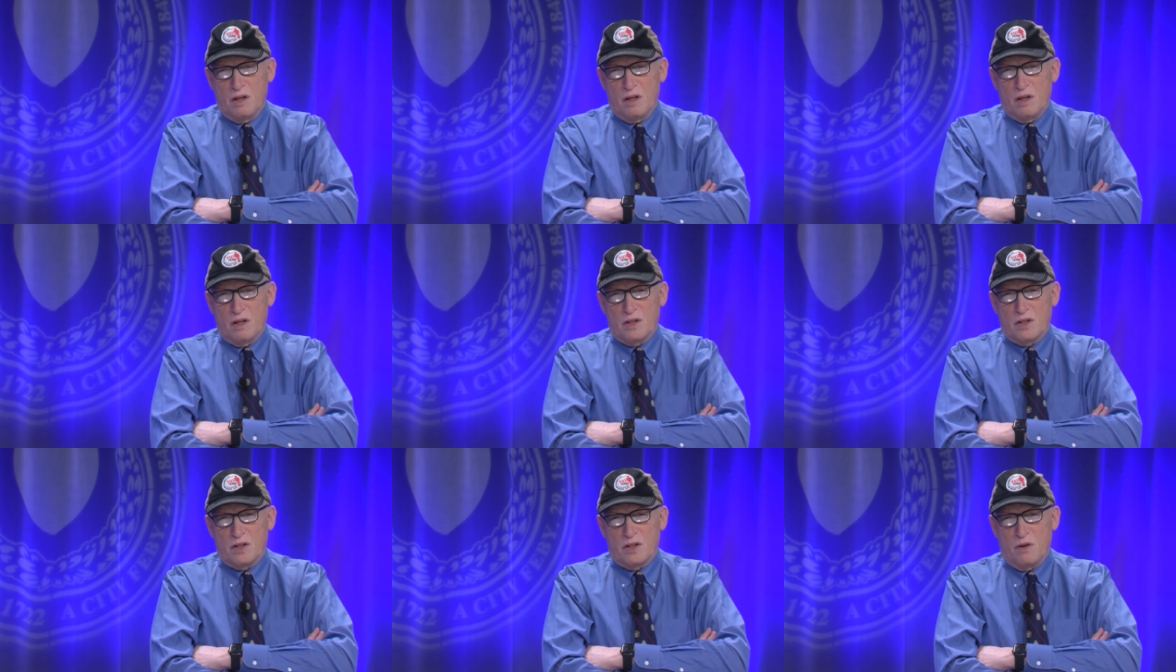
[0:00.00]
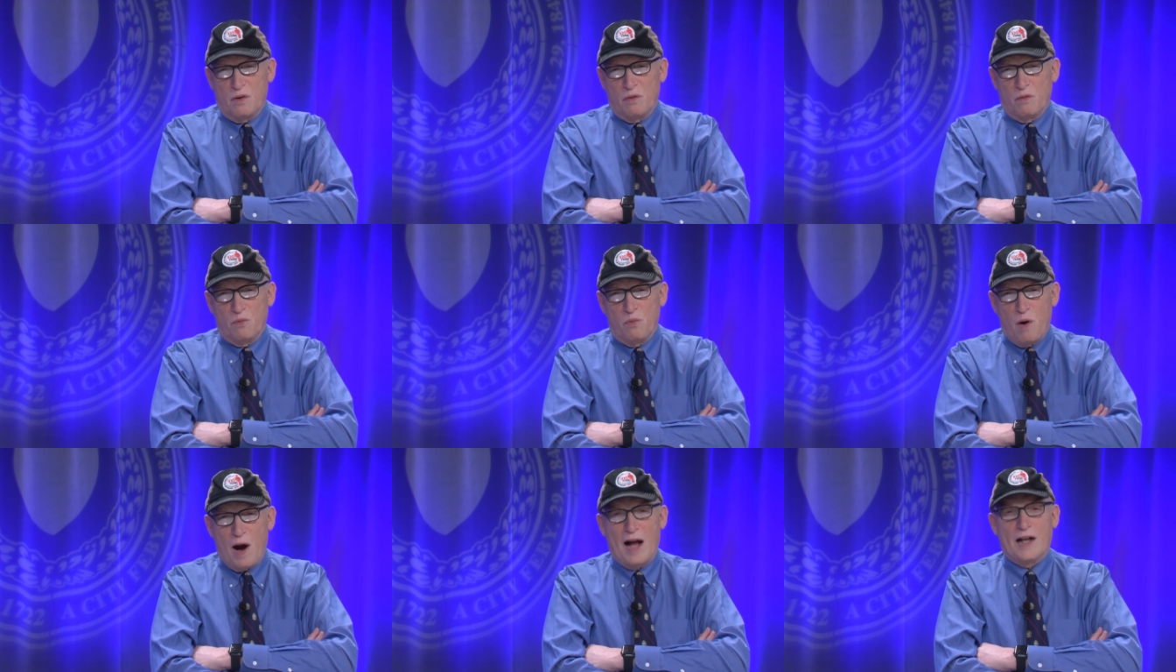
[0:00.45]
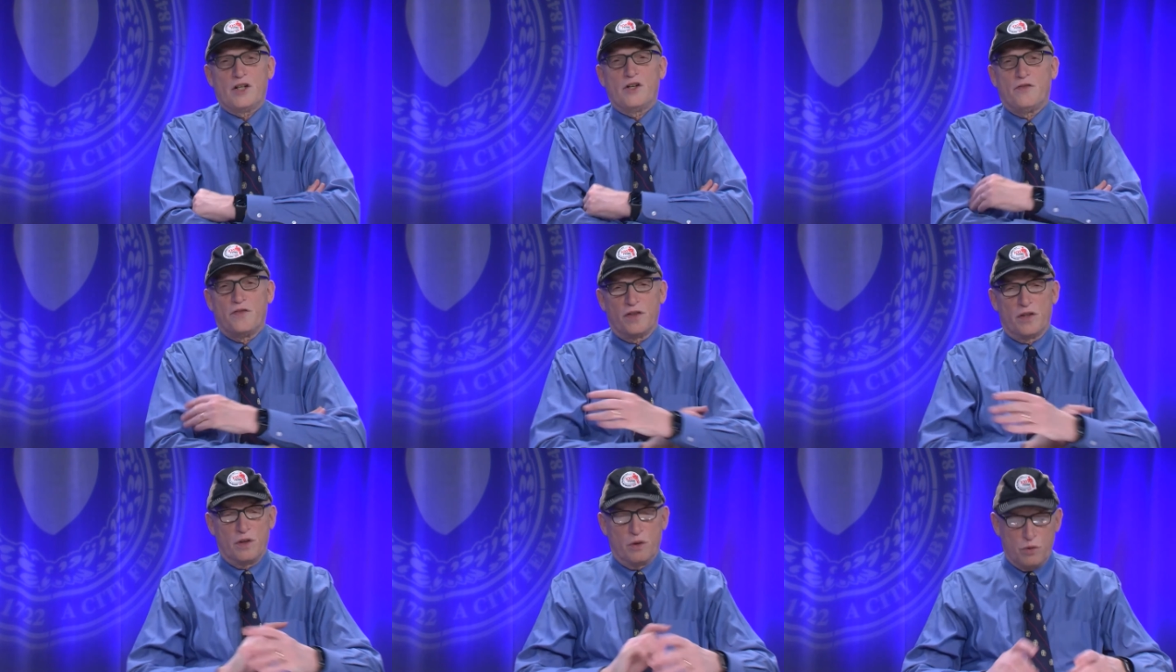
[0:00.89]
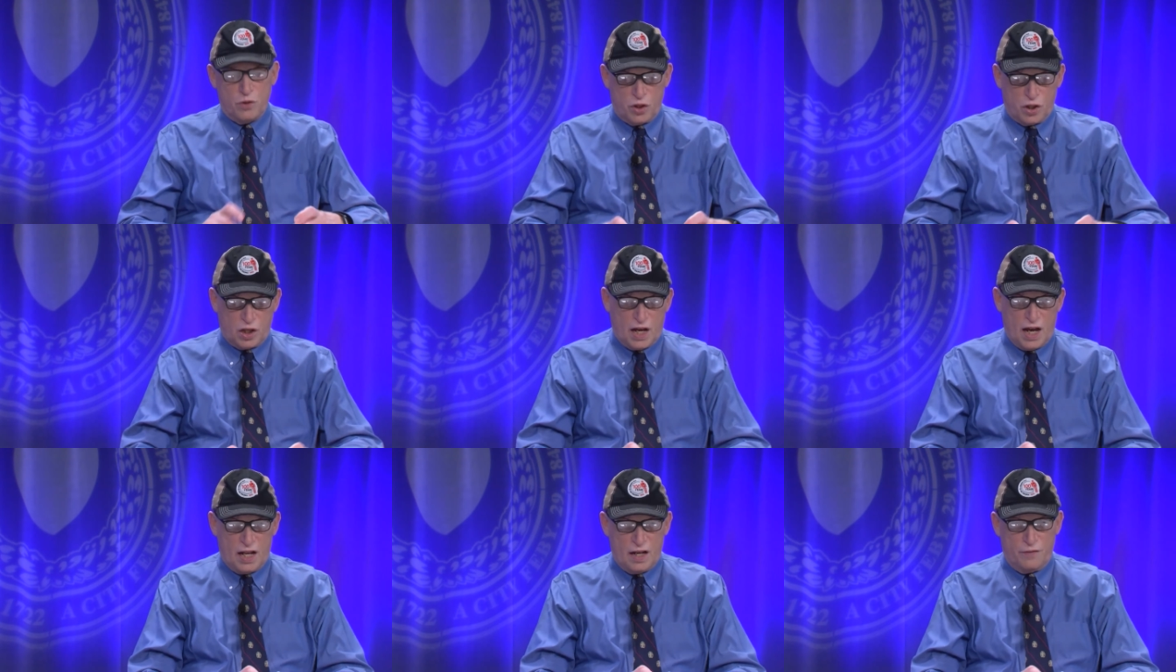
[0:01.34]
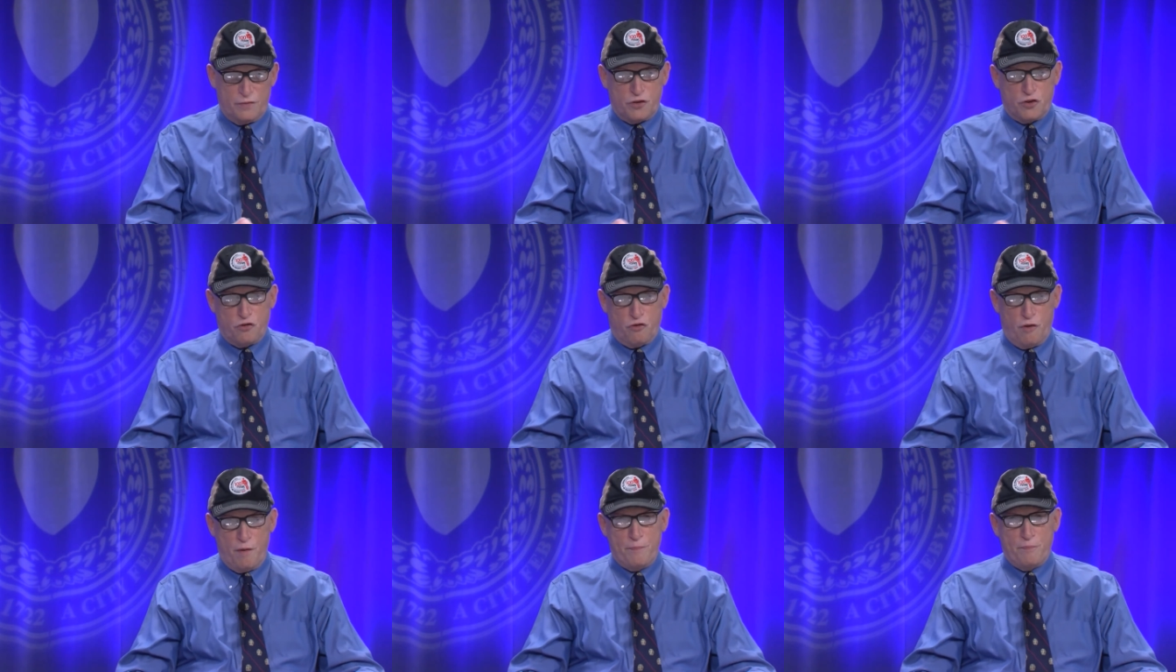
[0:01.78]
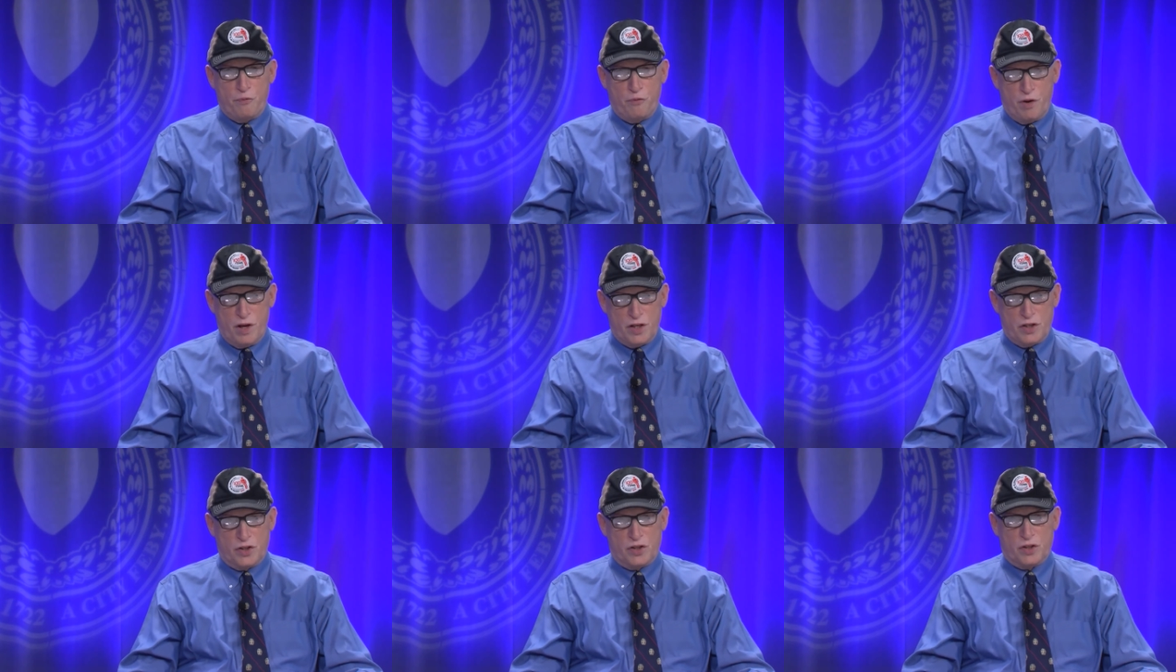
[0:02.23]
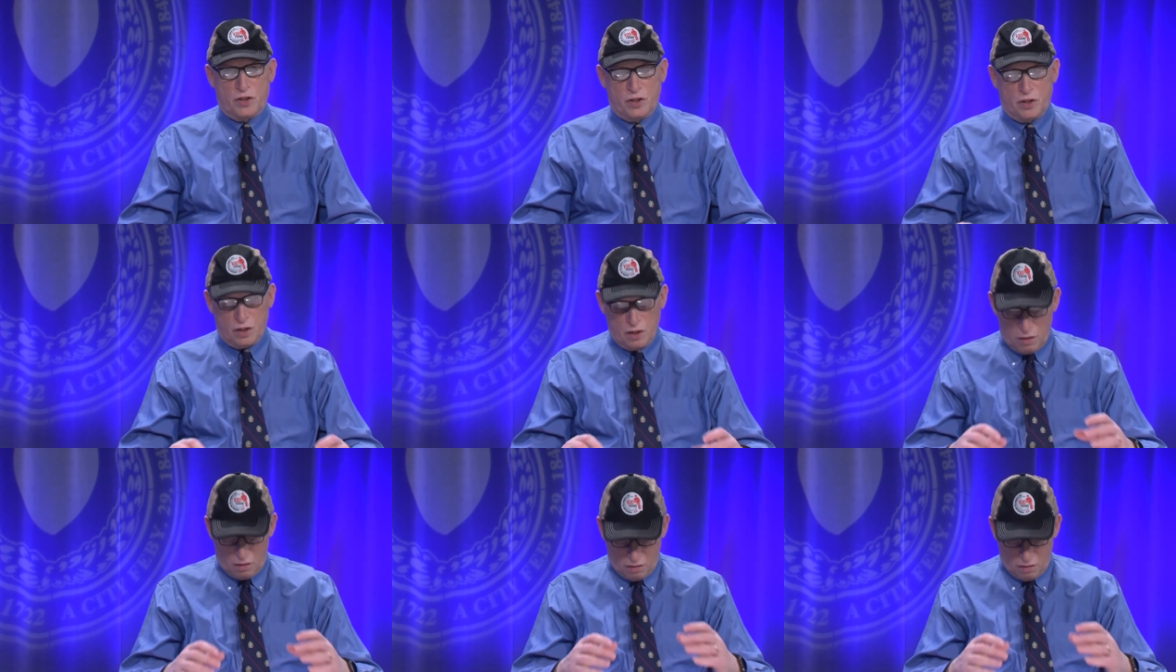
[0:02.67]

So watch for those kind of trip risks,